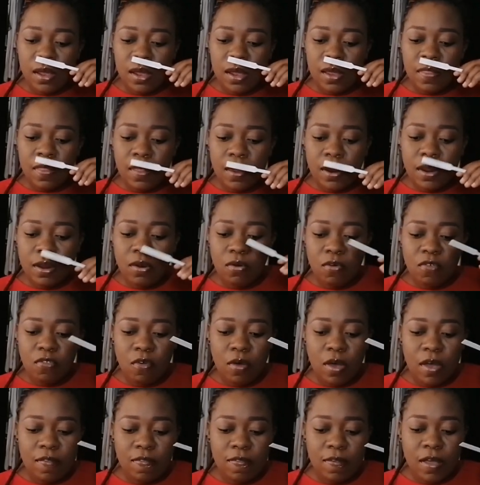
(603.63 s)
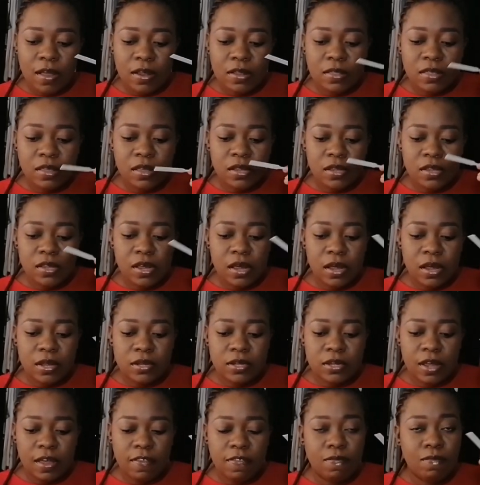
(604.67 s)
And then it also has gardenia,
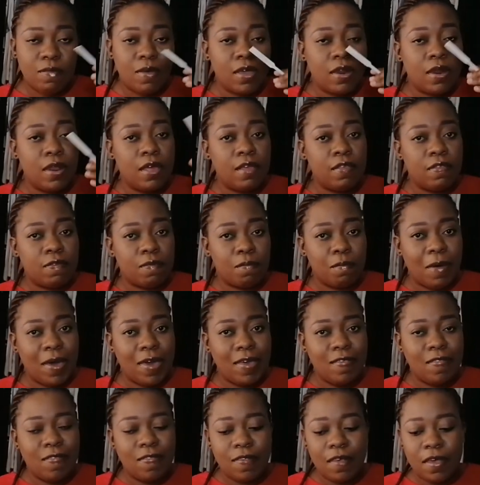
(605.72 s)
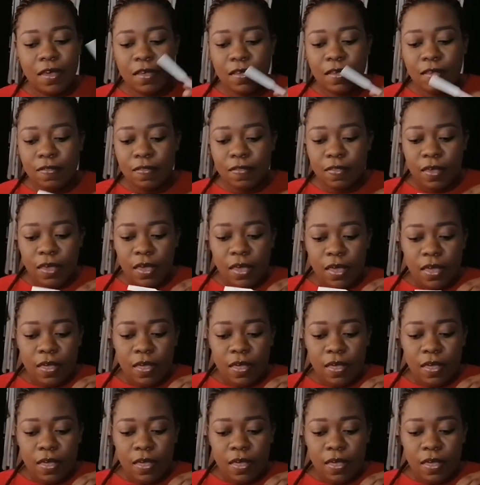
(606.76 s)
jasmine, and spices.